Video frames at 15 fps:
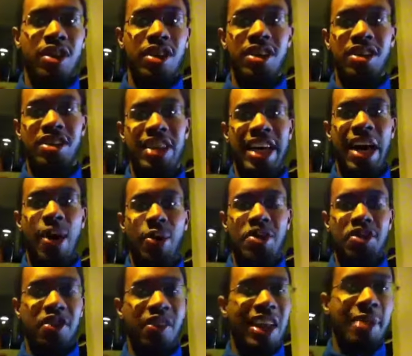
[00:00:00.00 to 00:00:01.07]
because now
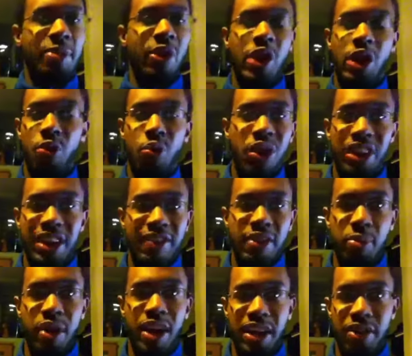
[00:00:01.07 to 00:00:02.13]
he's collaborated with
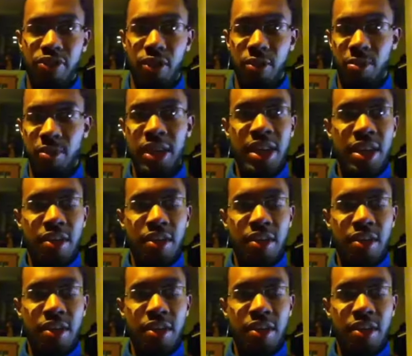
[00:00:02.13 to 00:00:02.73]
everybody from